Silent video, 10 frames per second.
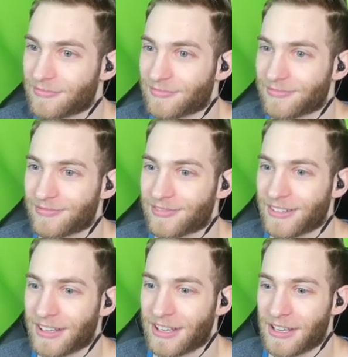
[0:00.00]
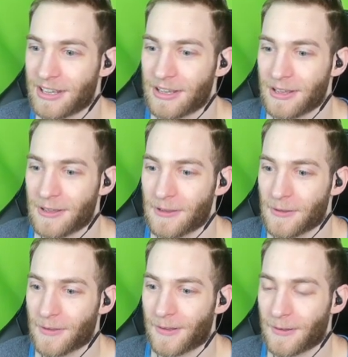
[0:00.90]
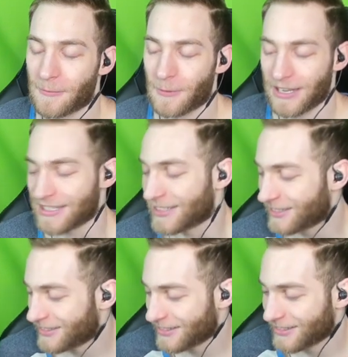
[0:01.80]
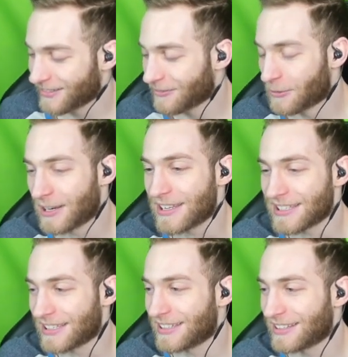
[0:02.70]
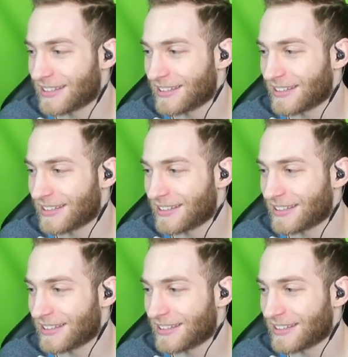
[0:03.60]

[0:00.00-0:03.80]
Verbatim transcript: Now, check out the award for worst what special effects. What is it?